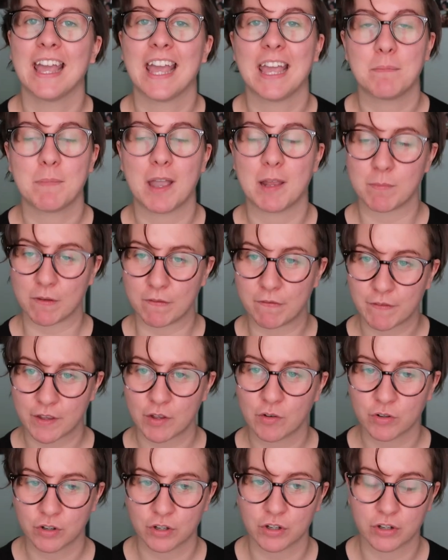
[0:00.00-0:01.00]
It made me
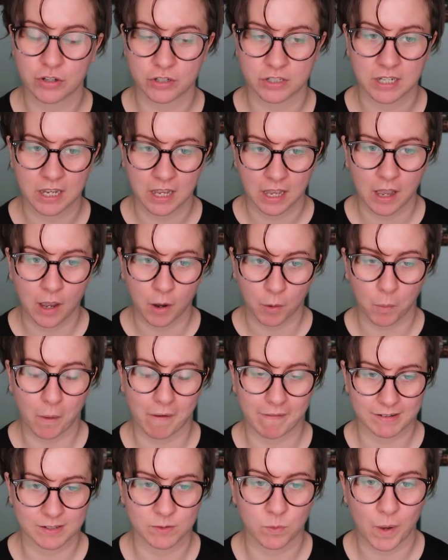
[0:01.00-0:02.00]
feel good,
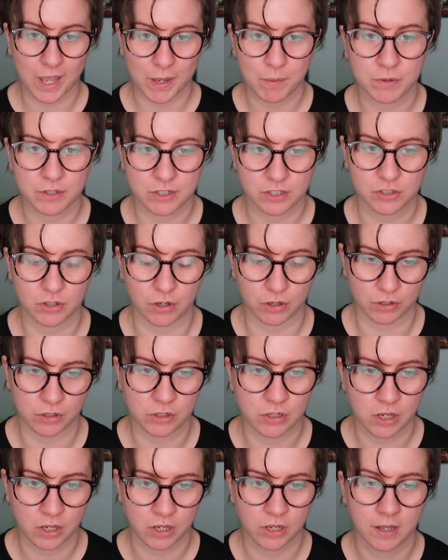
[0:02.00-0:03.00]
whereas Wayward
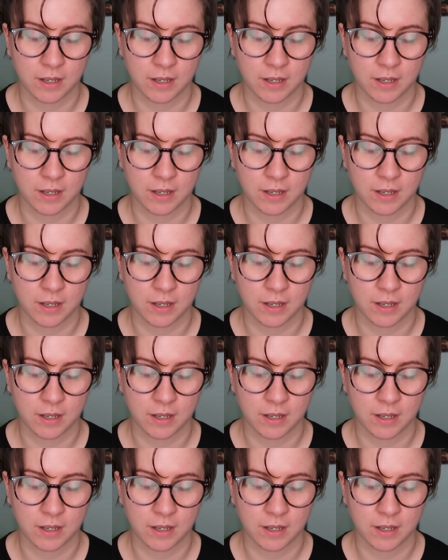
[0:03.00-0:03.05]
Son...